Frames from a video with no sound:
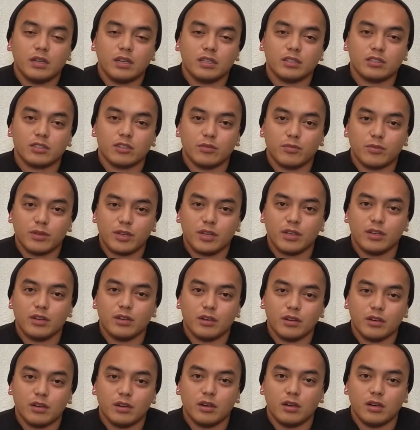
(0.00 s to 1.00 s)
It's gonna
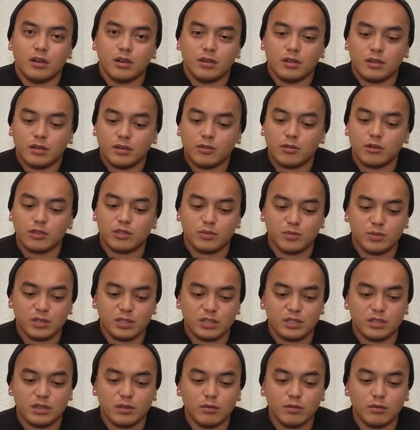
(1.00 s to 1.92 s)
be a Christmas